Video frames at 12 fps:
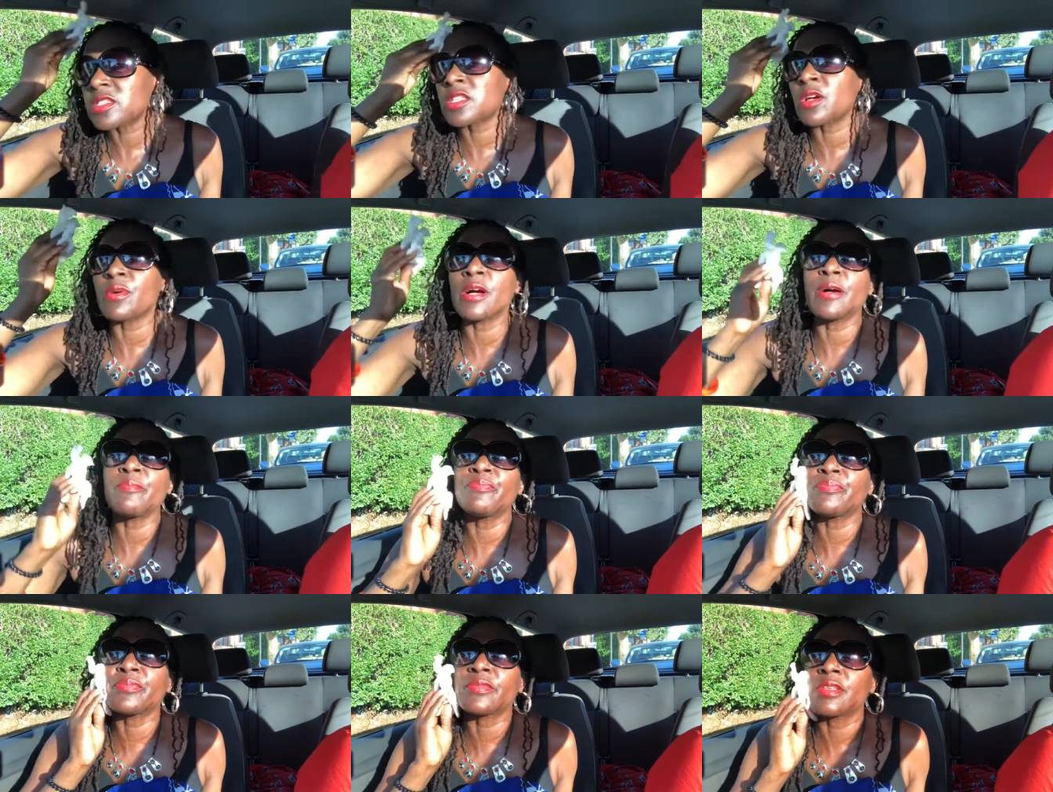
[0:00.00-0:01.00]
So,
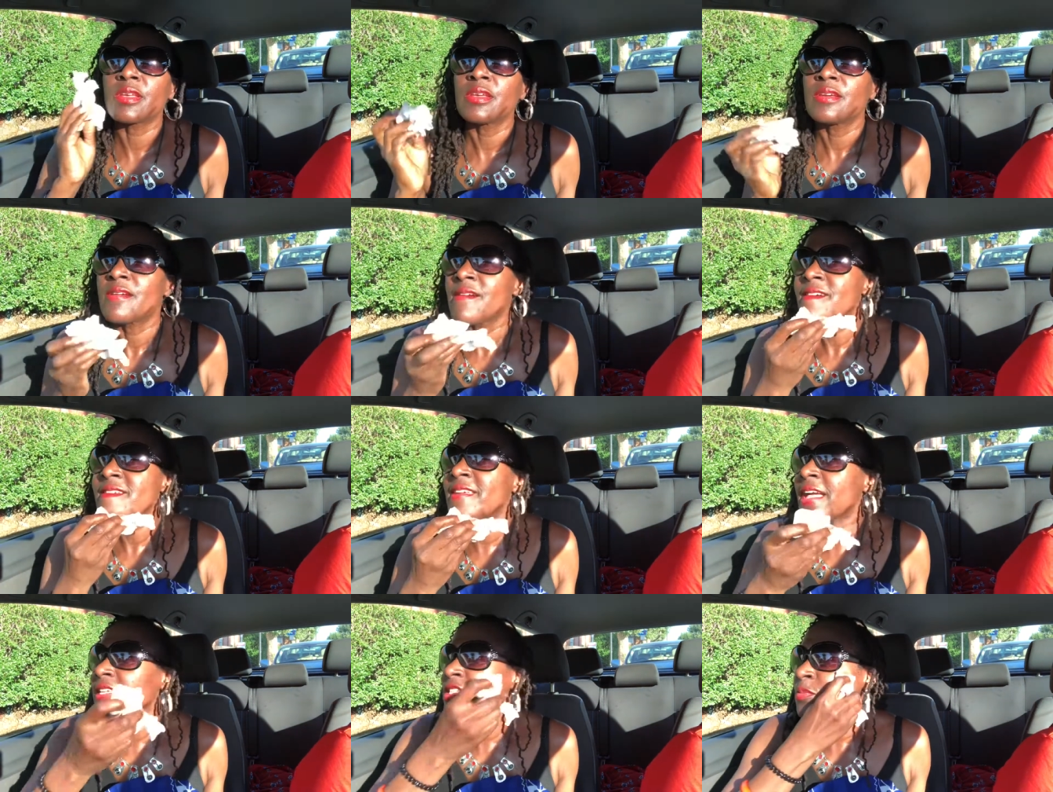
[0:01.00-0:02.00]
um,
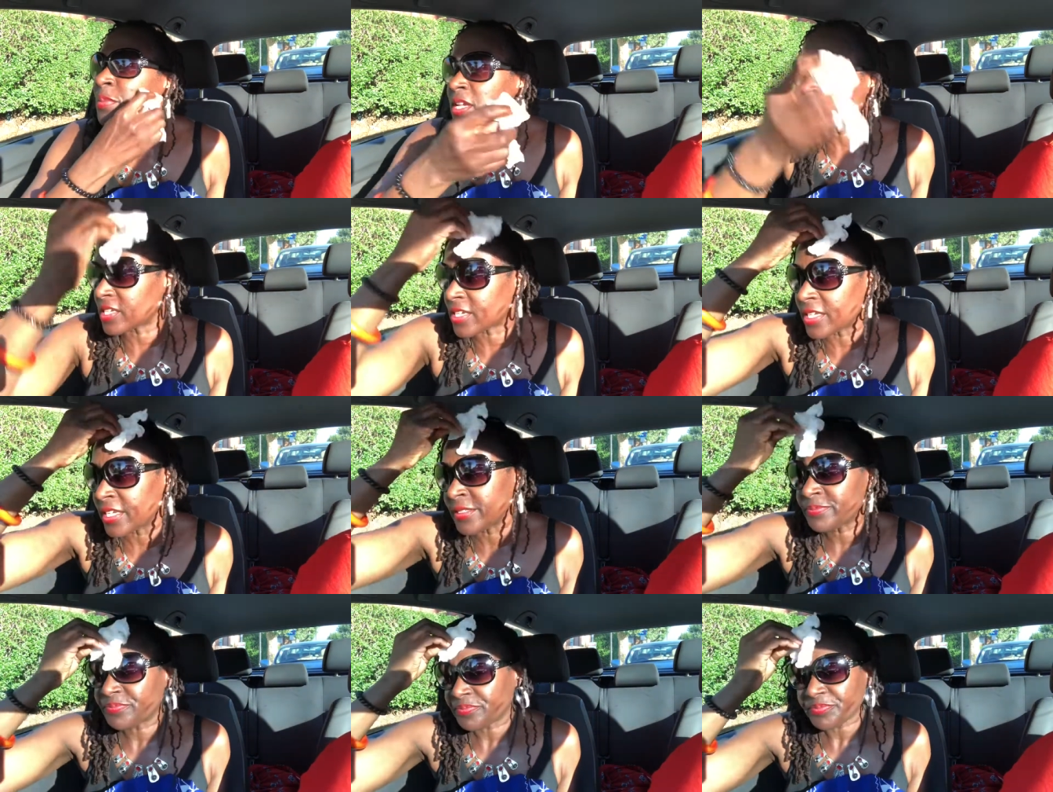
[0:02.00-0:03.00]
yeah, so basically...
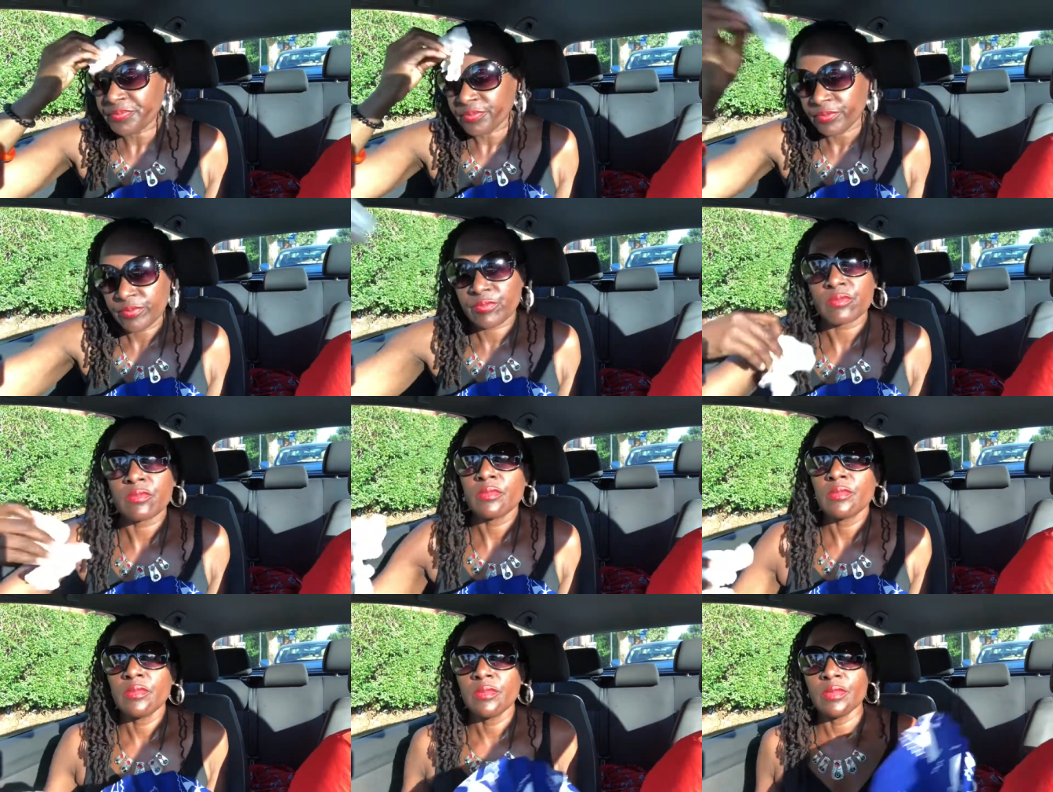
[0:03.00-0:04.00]

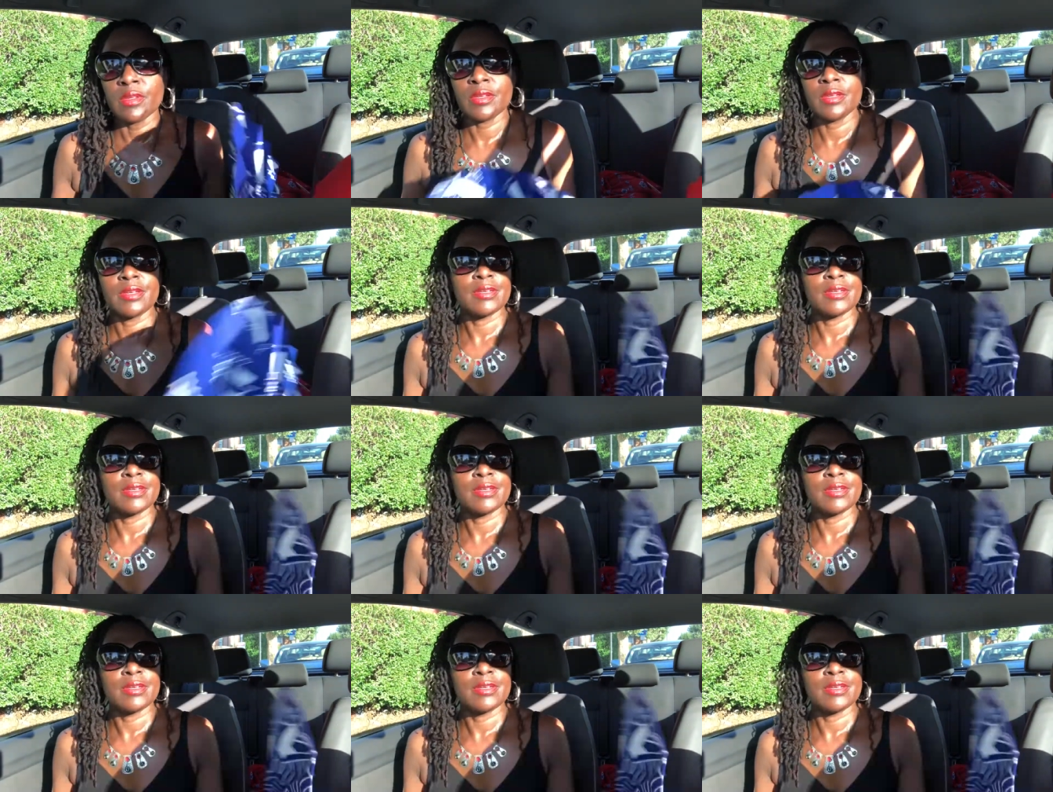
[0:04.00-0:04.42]
Thanks for watching.